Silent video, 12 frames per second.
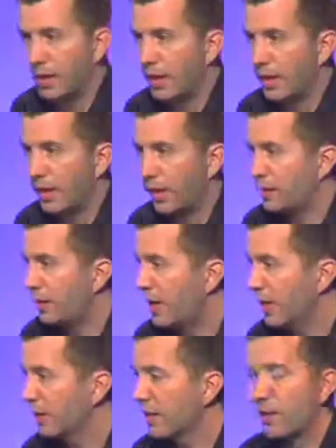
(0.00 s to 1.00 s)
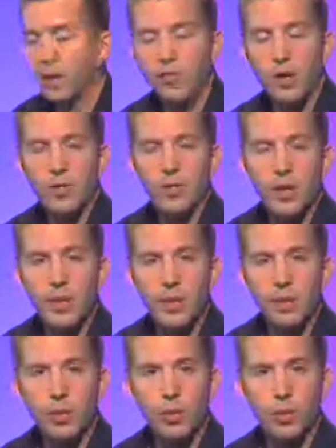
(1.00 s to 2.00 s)
And finally, I want to verify that
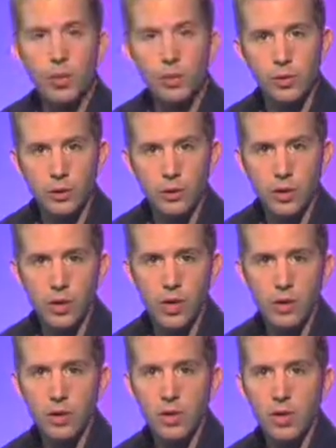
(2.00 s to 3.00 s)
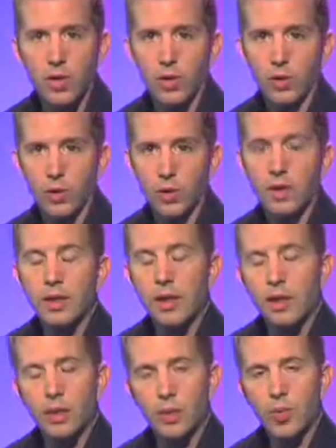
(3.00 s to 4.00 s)
my scrollers are working
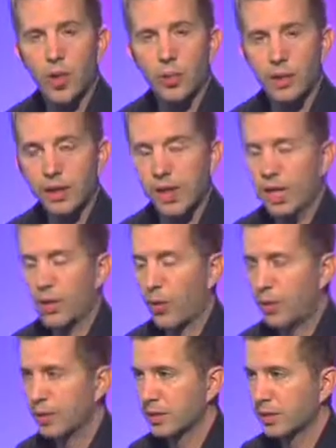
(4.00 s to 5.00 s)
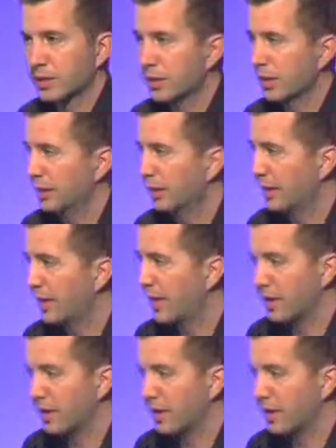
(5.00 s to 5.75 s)
and are properly calibrated. So let's take a look at that.